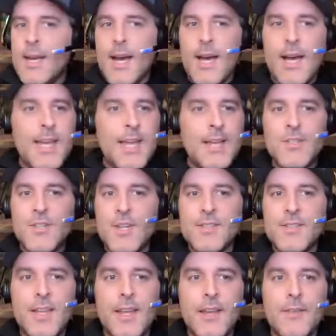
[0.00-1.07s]
uh, it's
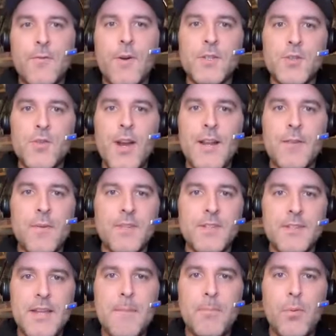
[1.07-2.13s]
just it's frustrating from the
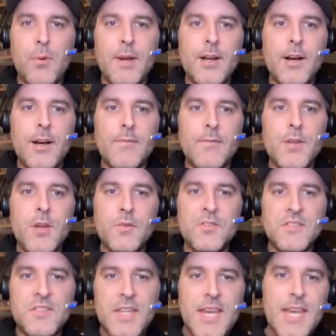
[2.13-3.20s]
standpoint of you
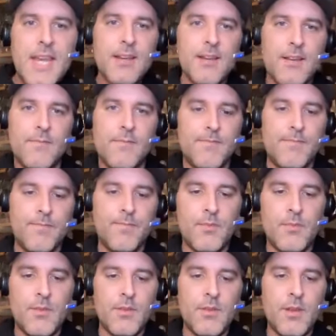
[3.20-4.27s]
see
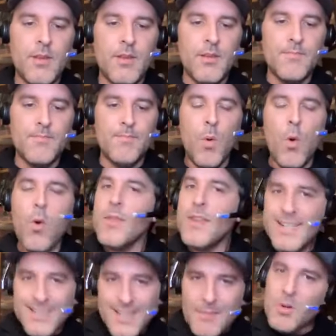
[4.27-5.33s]
the, more
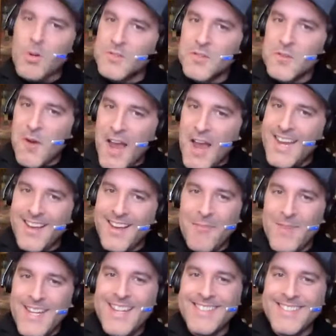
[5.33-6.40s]
than glimmers, right? I
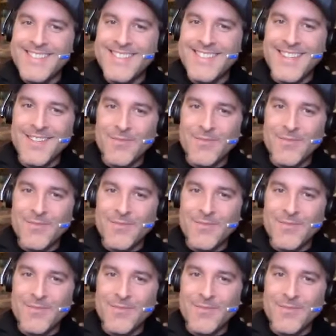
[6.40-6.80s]
mean, it's